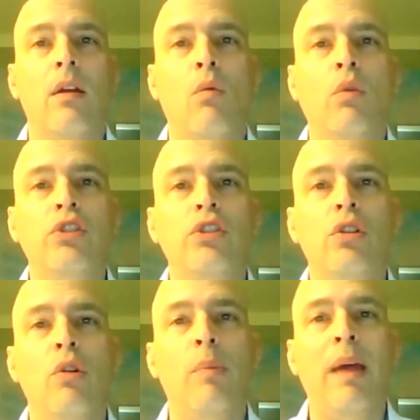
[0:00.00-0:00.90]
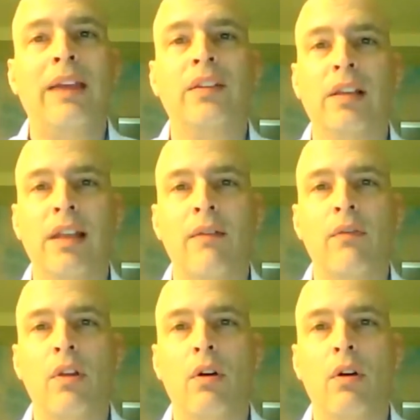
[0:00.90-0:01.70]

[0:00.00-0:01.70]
Once you go past 11,